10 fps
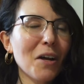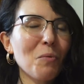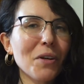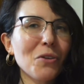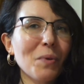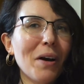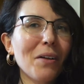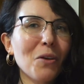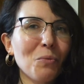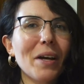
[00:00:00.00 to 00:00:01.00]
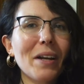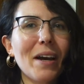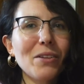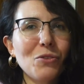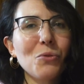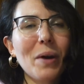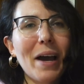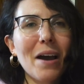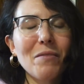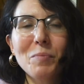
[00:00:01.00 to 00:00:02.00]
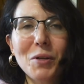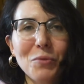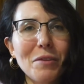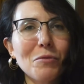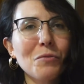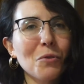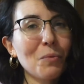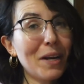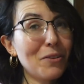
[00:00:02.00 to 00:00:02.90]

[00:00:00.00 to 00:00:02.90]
I want to dwell on what I do have and be grateful for what I